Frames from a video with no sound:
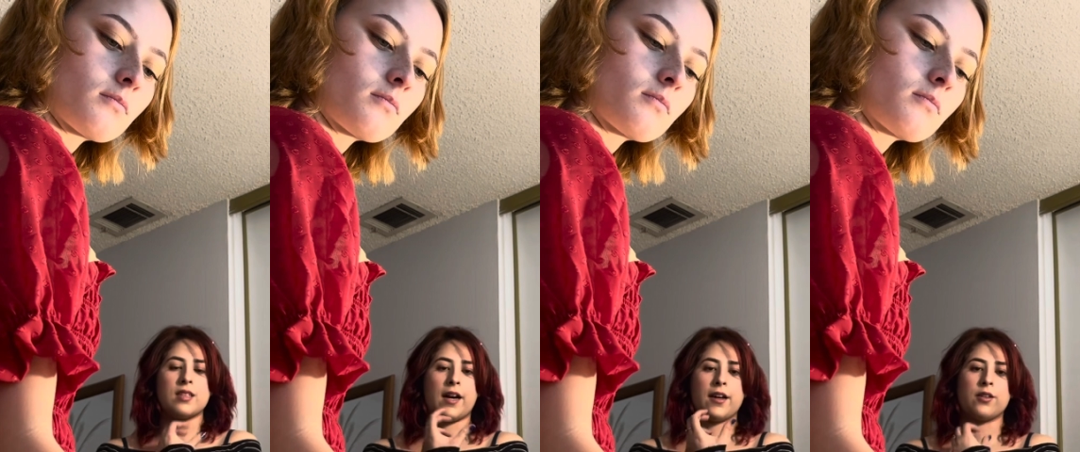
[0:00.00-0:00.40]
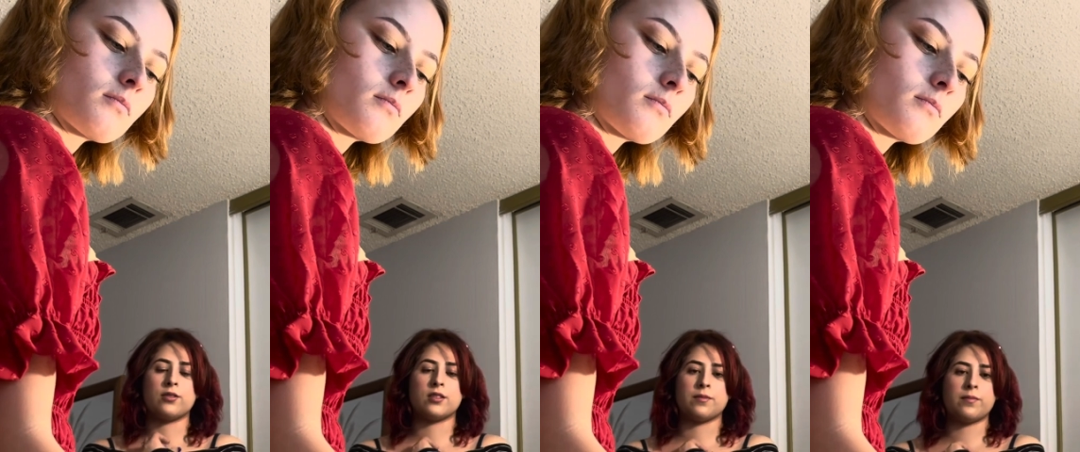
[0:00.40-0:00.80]
Speaker 1: tile
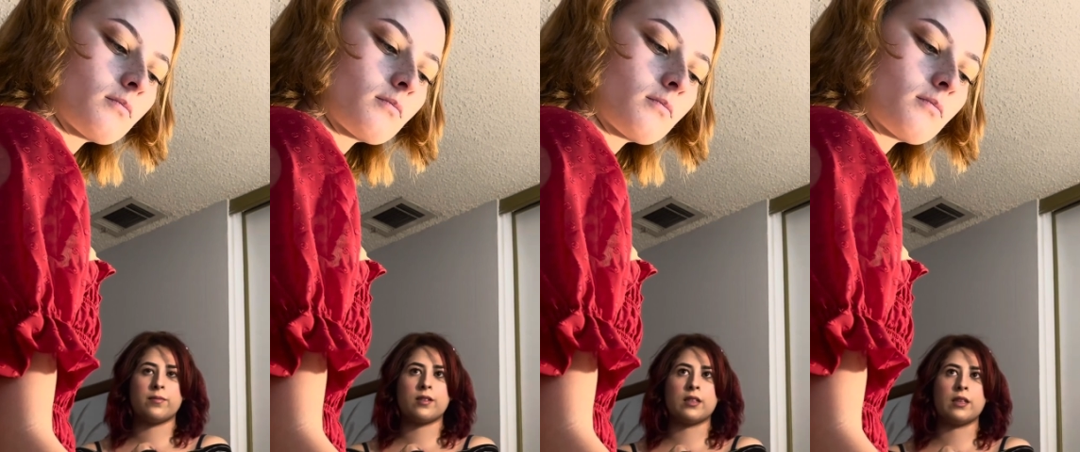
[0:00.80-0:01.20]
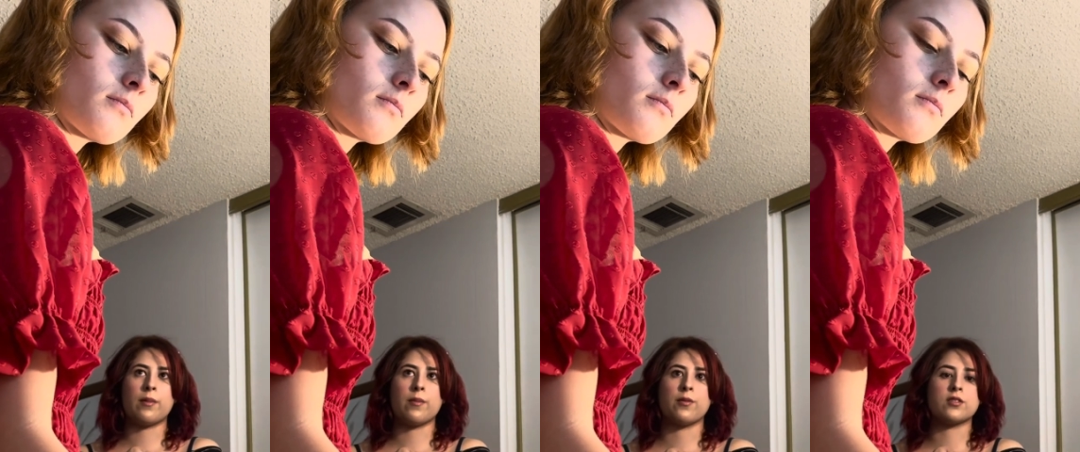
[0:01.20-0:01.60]
to clean my
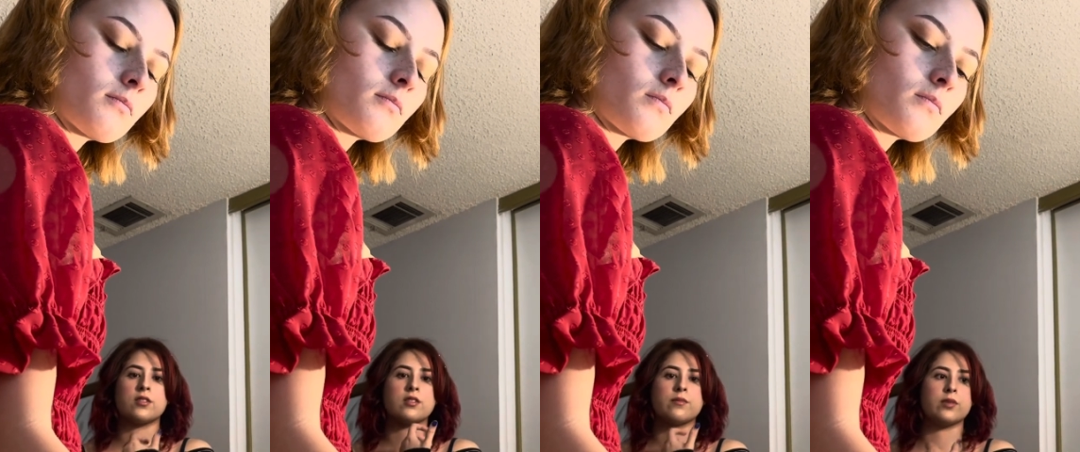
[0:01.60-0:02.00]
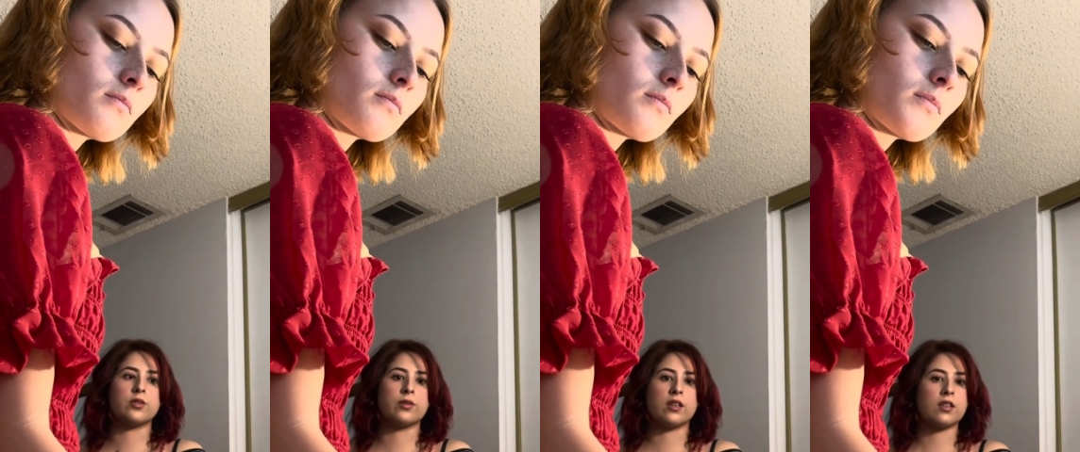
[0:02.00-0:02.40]
brushes in
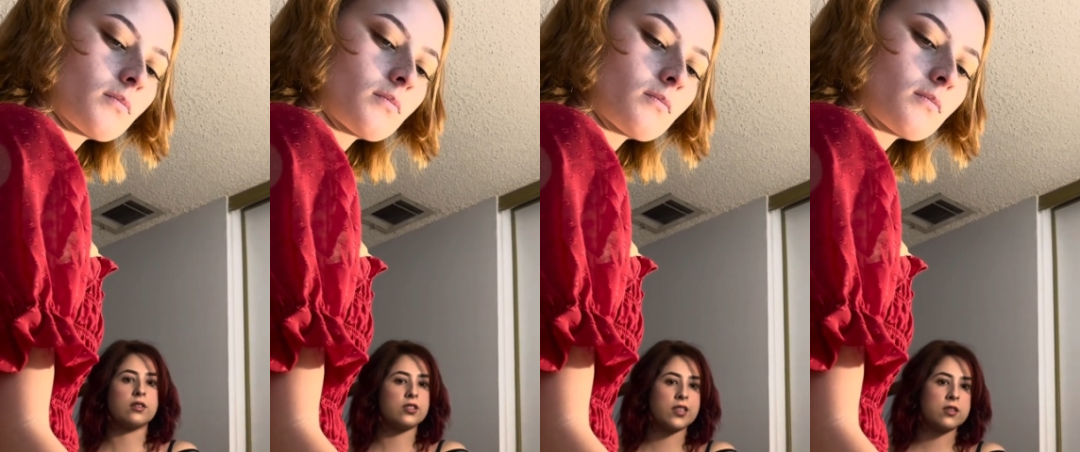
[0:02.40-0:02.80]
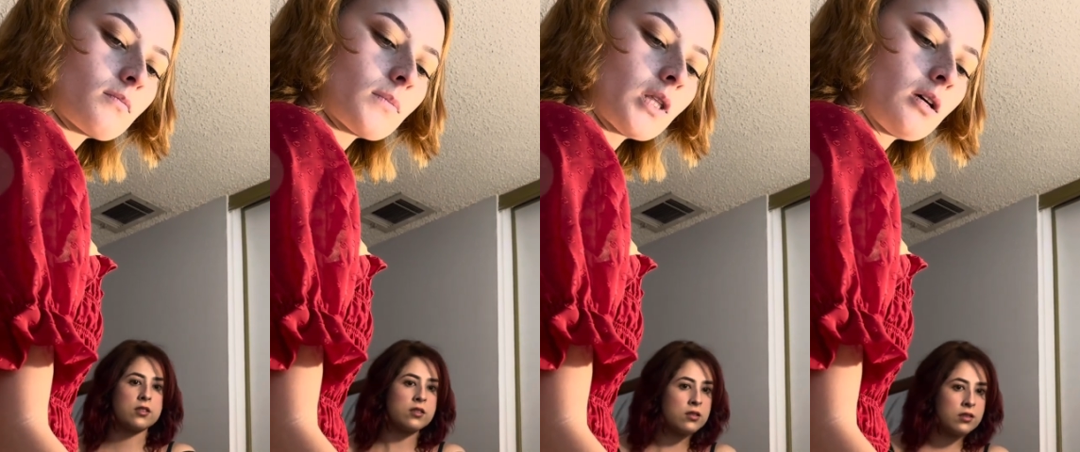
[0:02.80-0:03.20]
between color
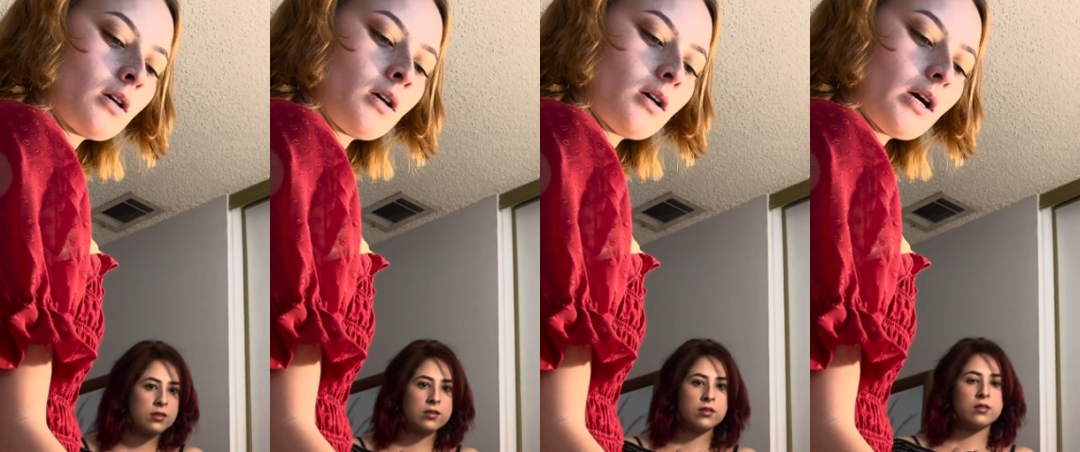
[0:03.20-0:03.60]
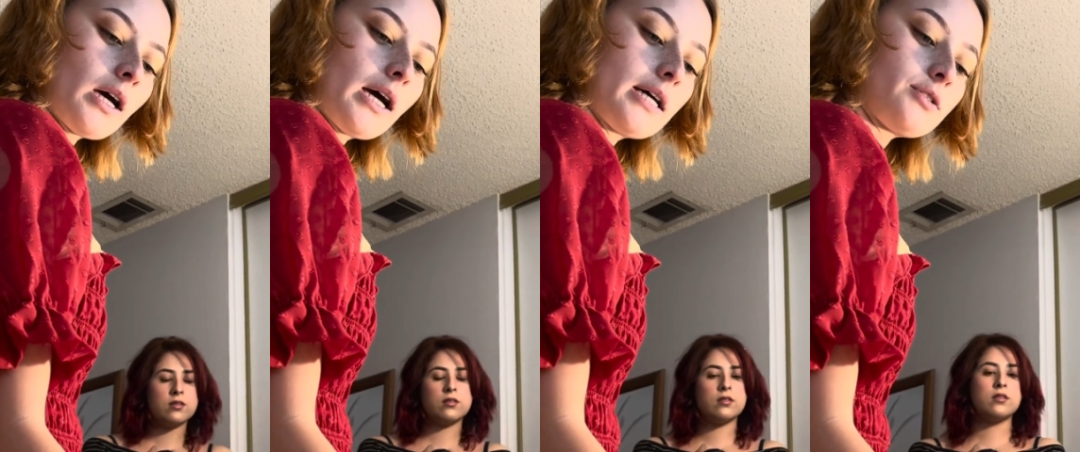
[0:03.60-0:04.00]
changes.
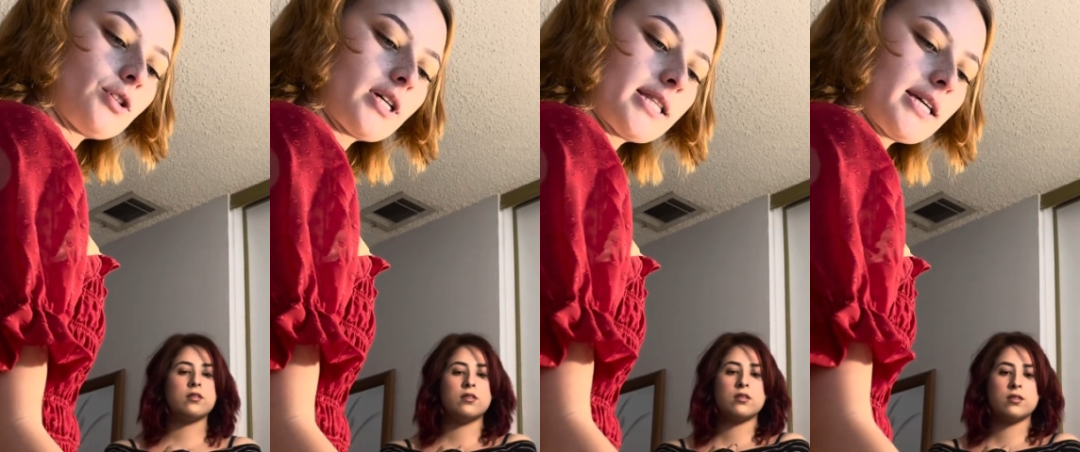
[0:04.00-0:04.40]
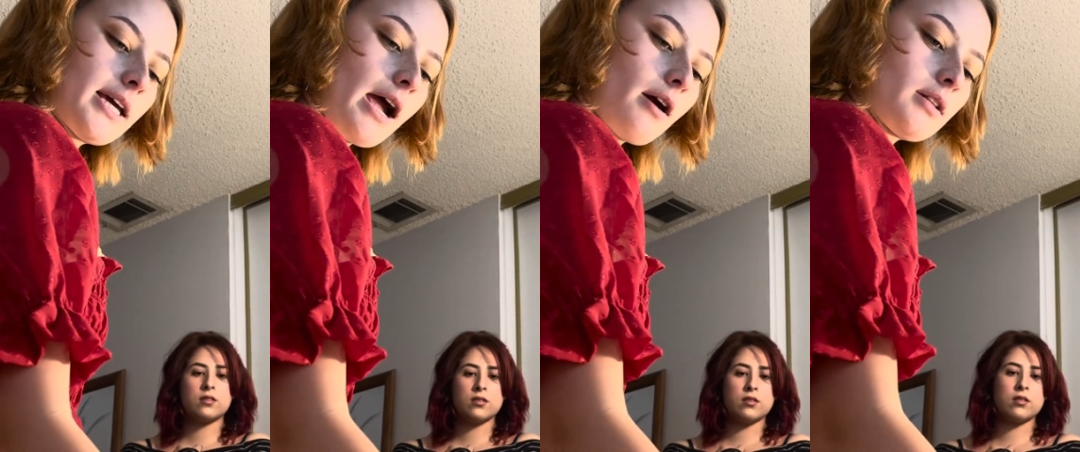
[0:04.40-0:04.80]
Speaker 2: And look at the
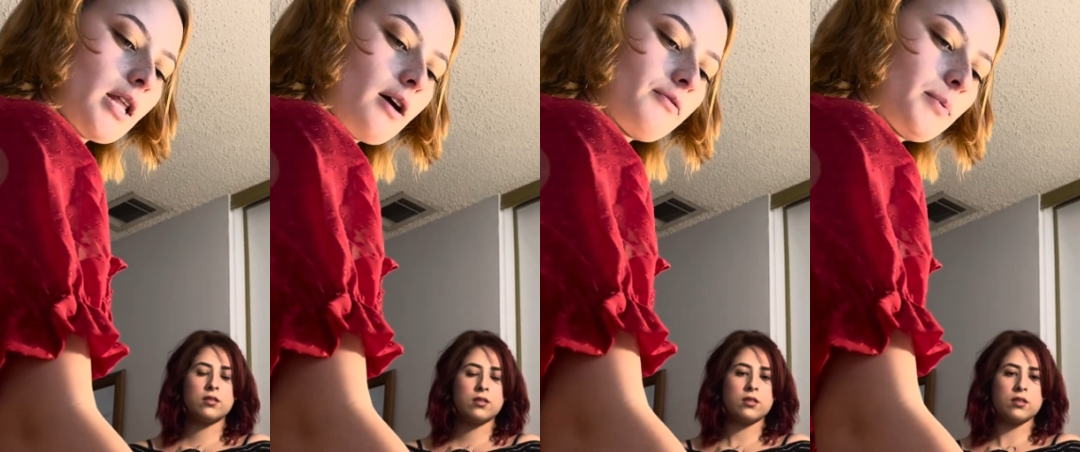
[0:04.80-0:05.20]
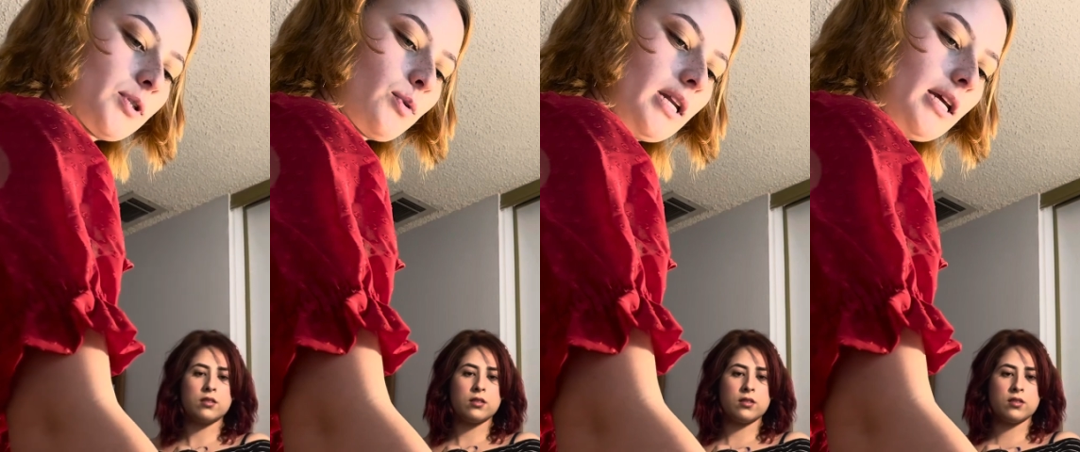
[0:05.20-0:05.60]
care and love
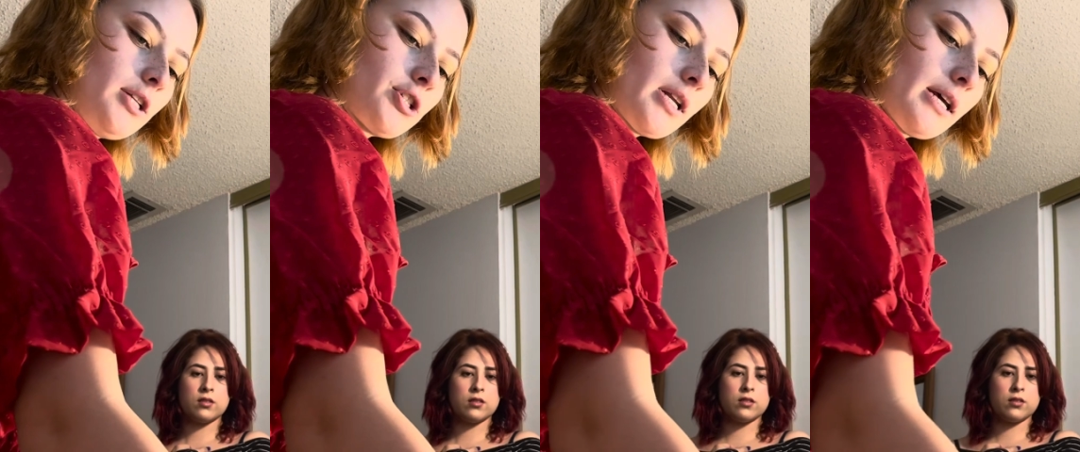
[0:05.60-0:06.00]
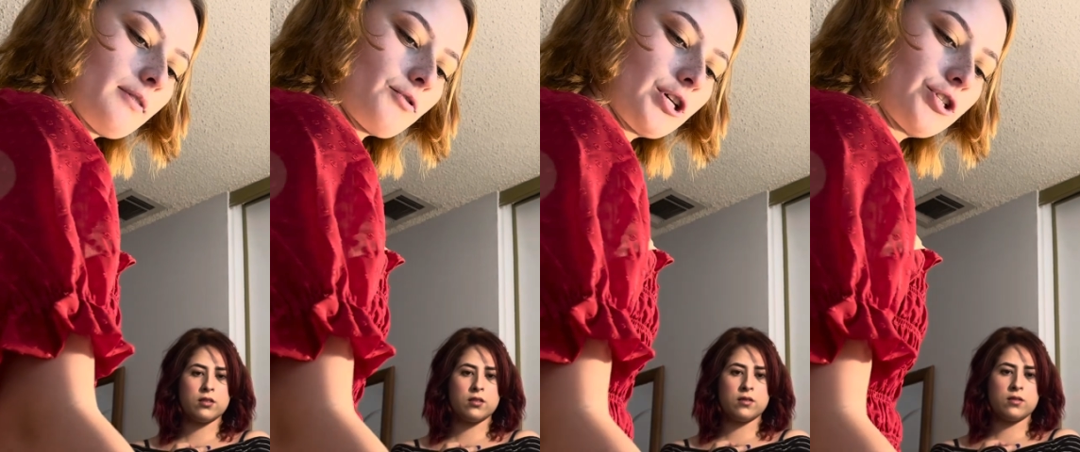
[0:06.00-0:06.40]
between each and
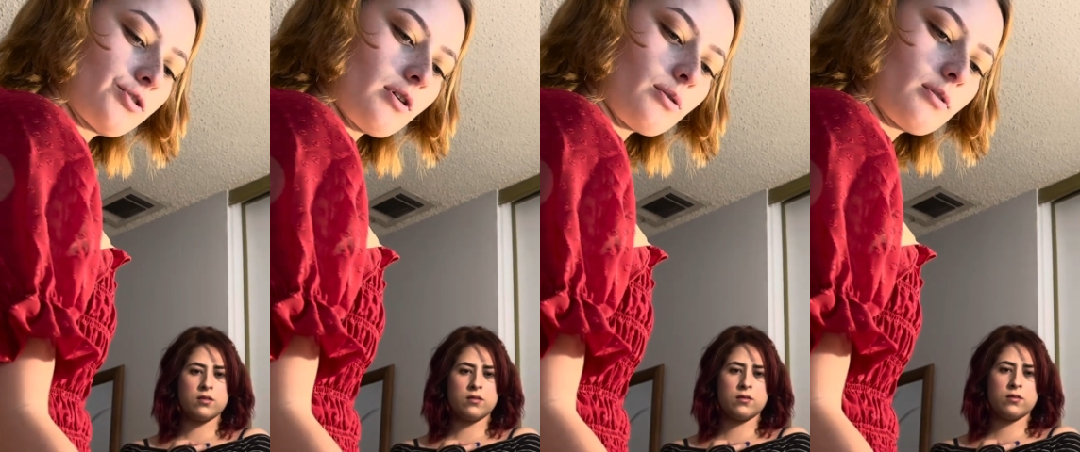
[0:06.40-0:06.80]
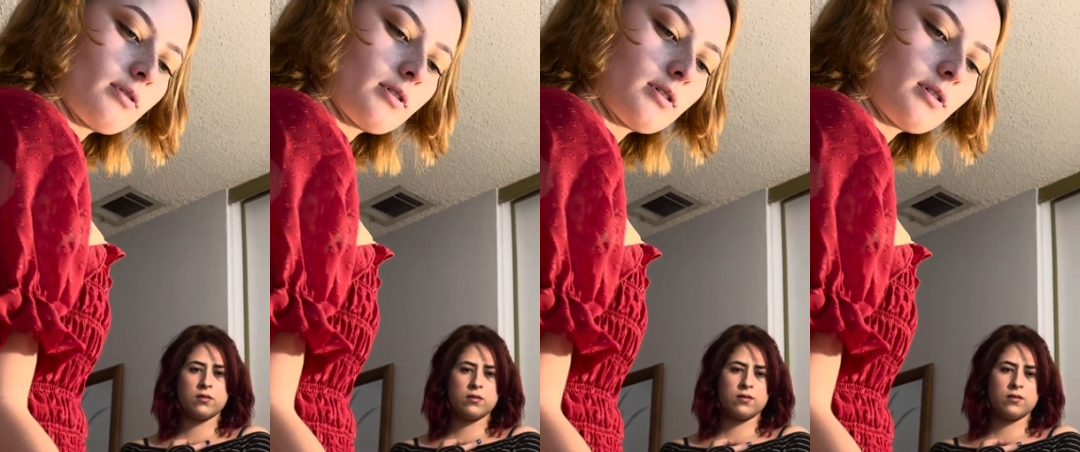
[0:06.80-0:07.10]
every stroke